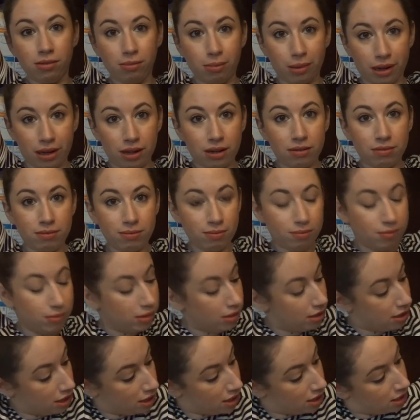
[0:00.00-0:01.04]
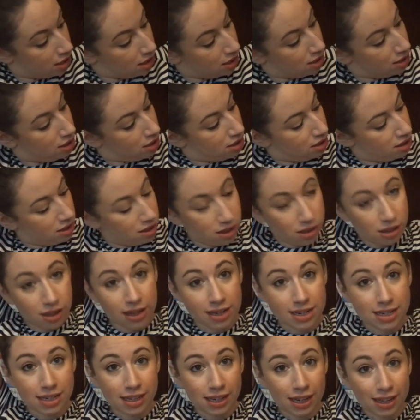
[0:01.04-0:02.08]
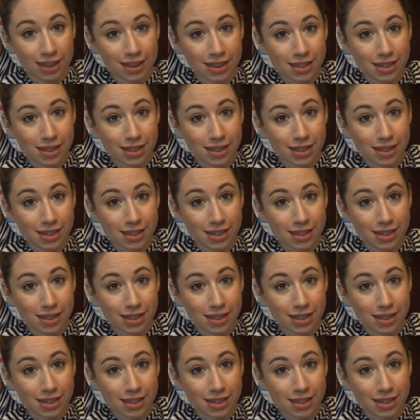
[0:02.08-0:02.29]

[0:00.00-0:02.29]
but I did get